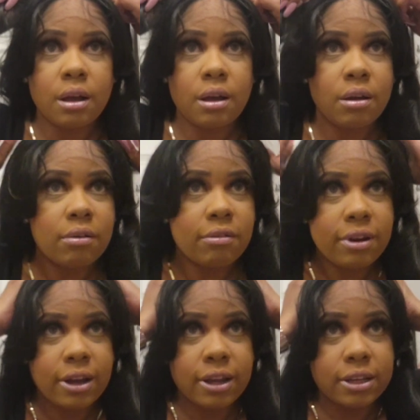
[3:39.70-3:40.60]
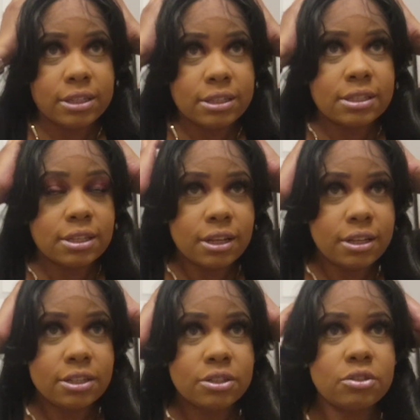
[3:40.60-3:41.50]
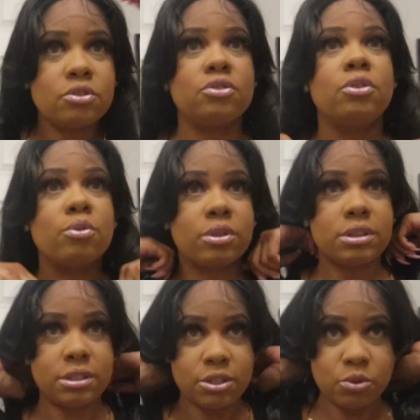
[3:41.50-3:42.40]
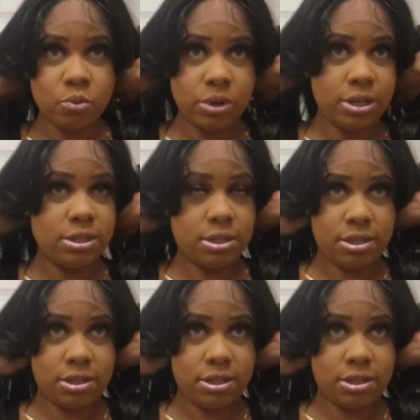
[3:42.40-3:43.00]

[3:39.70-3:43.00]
All right, so this is what